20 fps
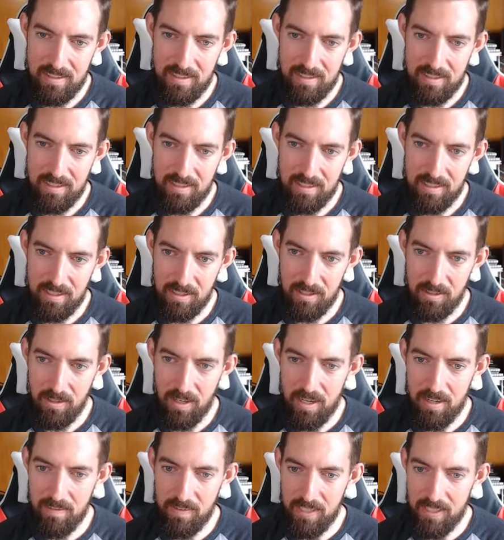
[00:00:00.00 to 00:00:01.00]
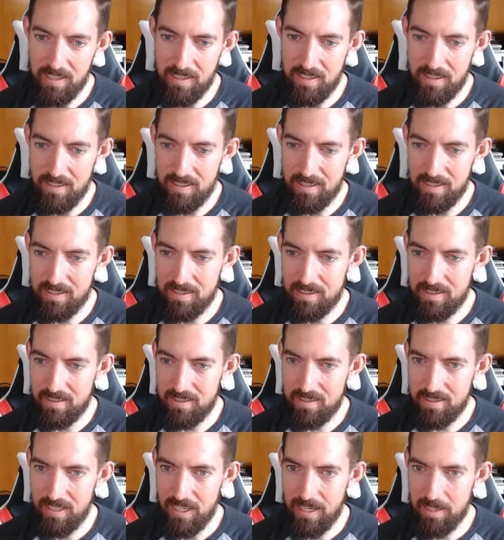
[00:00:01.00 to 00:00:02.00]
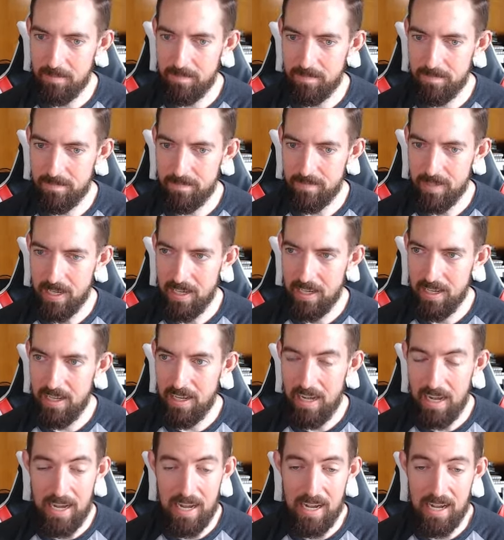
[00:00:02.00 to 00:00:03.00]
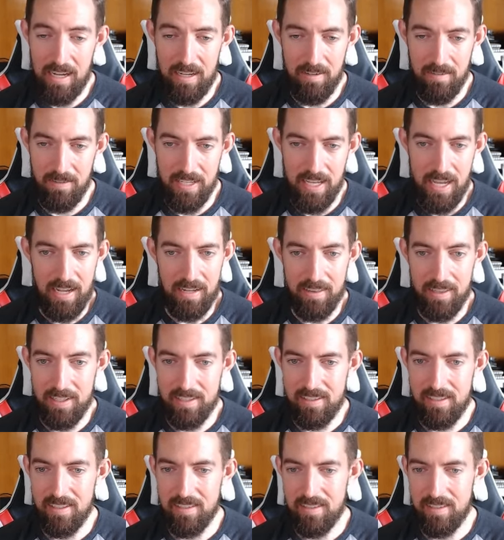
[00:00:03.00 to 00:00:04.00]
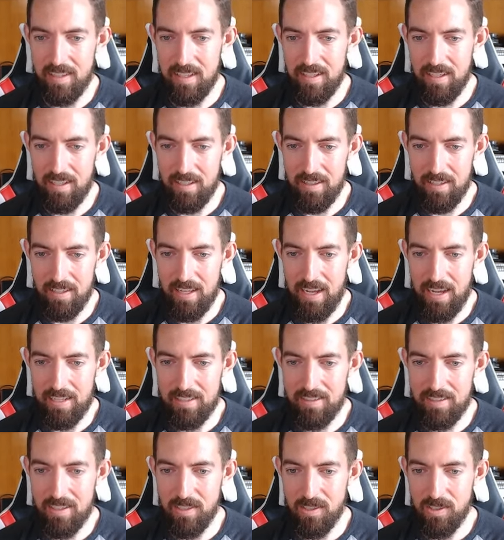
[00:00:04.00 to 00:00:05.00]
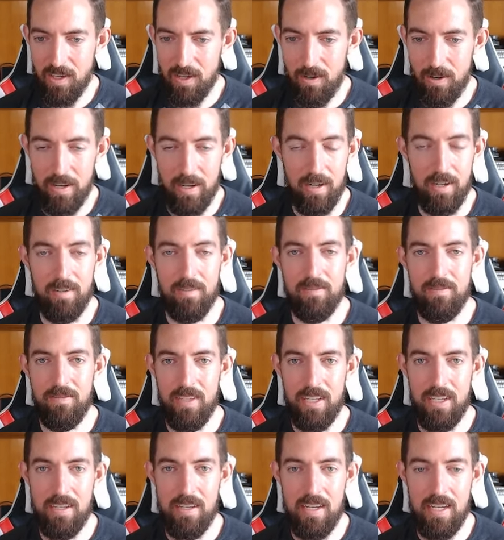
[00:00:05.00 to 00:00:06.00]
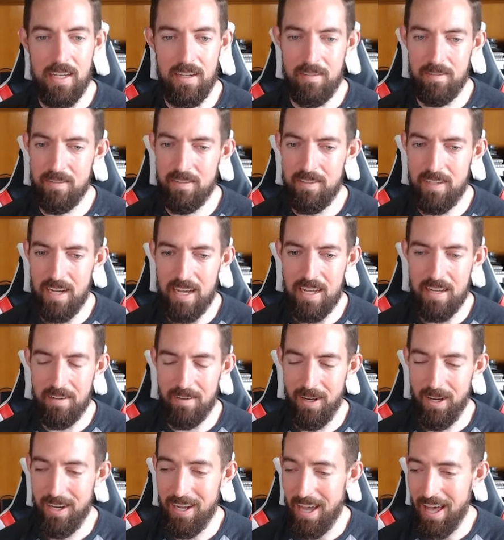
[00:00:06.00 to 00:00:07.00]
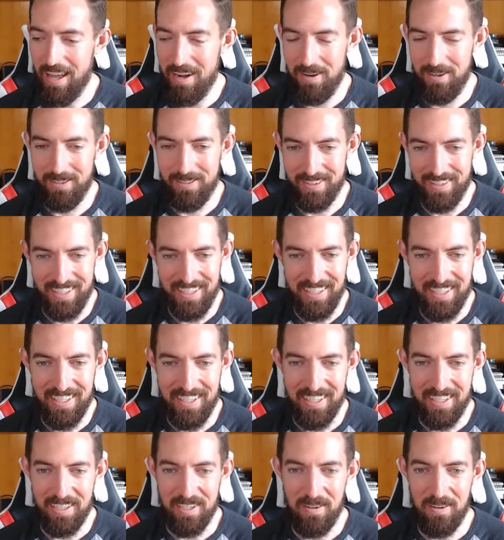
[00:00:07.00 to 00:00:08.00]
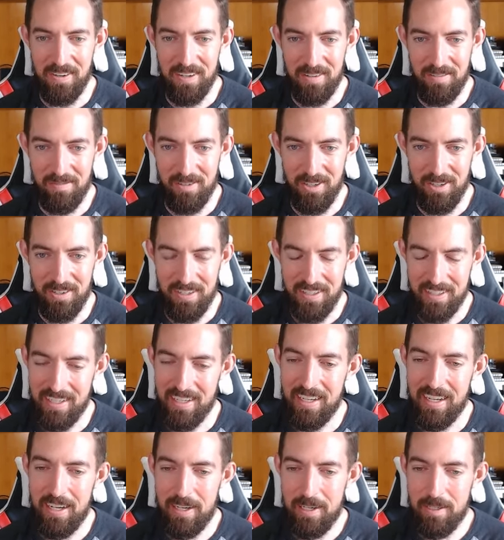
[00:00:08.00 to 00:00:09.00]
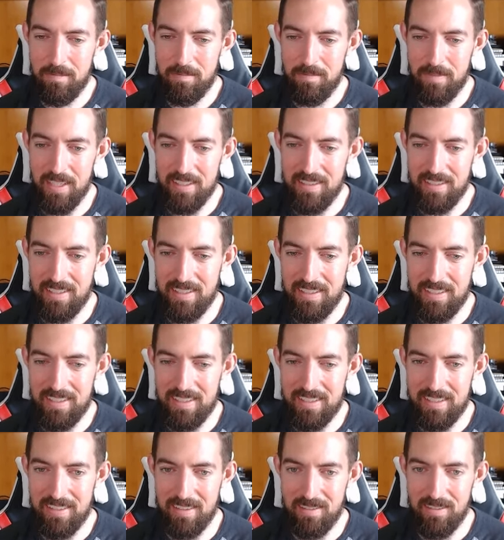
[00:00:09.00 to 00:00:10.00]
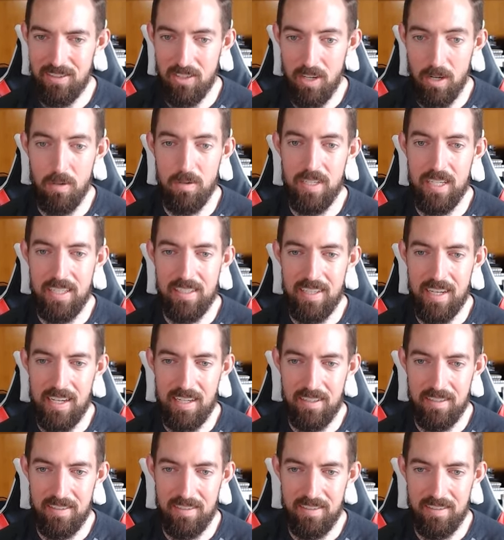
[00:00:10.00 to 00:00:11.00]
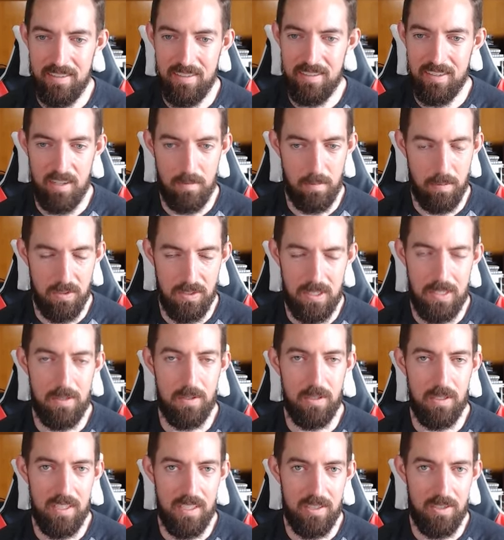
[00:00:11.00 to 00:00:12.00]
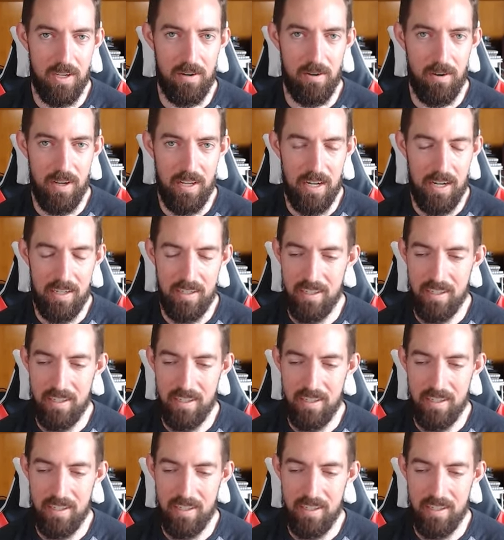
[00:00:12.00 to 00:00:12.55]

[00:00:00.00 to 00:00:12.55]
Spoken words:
Good gravy. Okay. Yeah, this is the last city generator that you need. I don't think you need to go any further. This is so detailed. It's all procedurally generated.